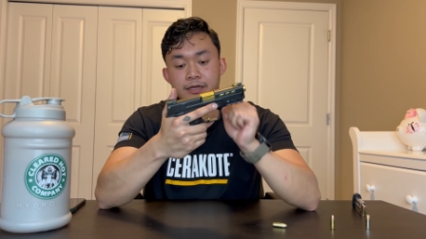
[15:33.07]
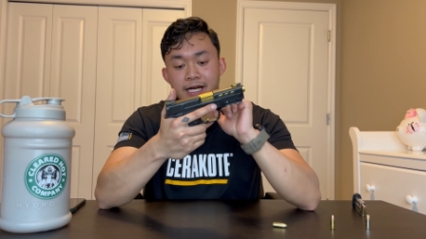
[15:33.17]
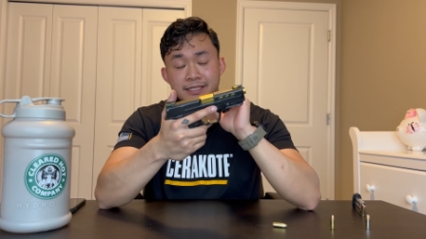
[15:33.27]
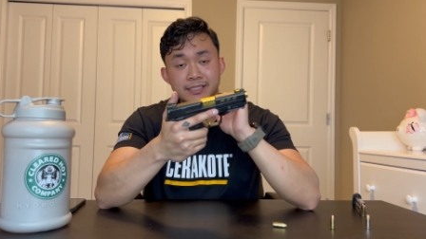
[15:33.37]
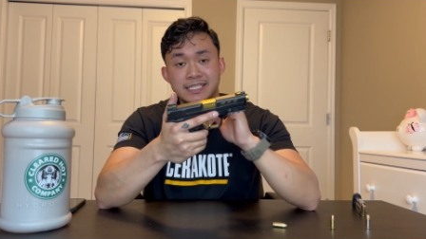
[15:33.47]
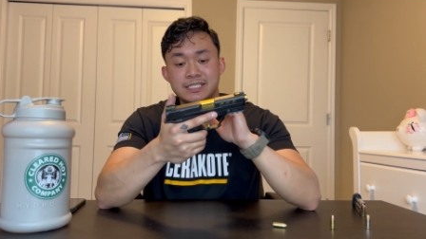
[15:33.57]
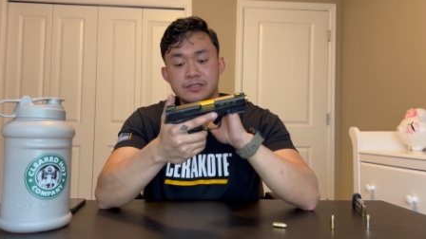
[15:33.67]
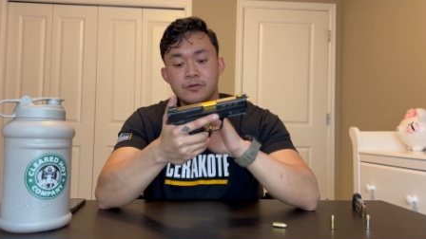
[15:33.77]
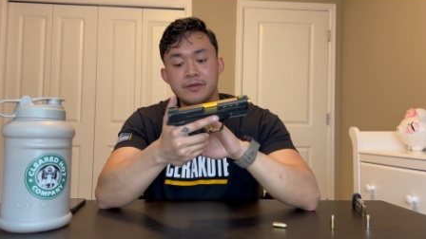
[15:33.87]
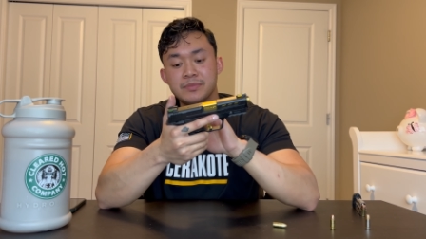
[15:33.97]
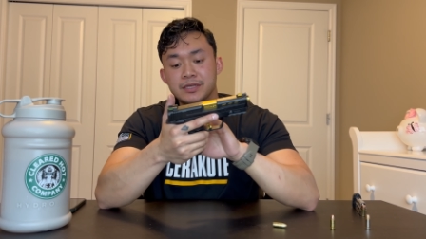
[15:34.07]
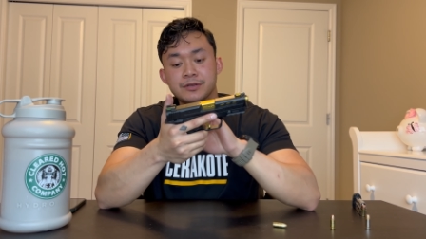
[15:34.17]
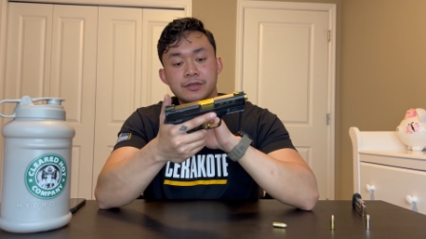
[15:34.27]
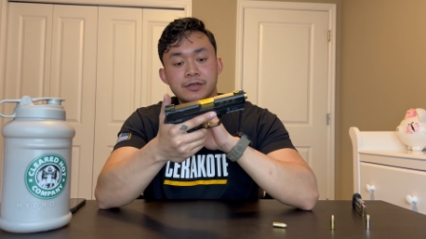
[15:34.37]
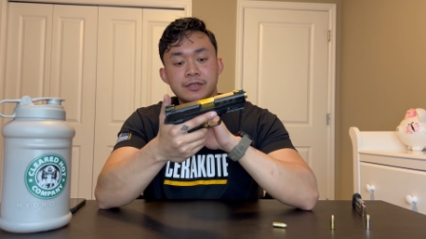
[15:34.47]
I think this is a great
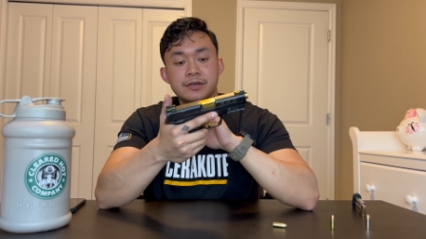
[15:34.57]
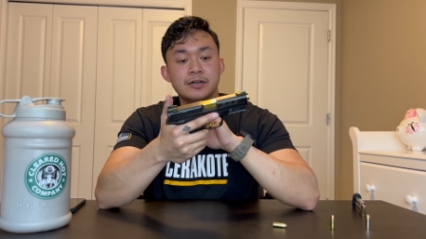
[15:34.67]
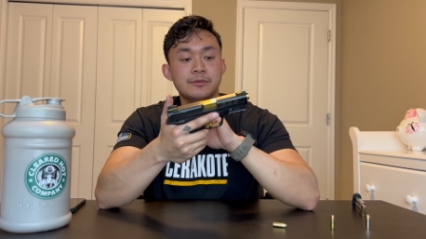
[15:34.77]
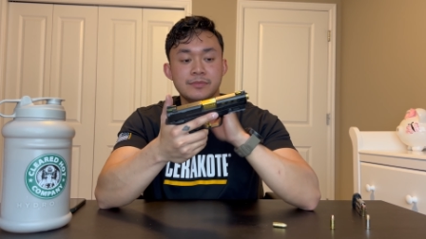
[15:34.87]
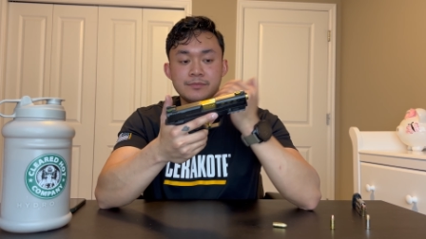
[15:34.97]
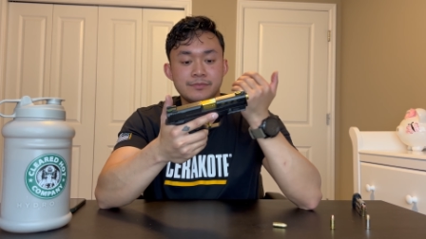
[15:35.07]
beginner gun.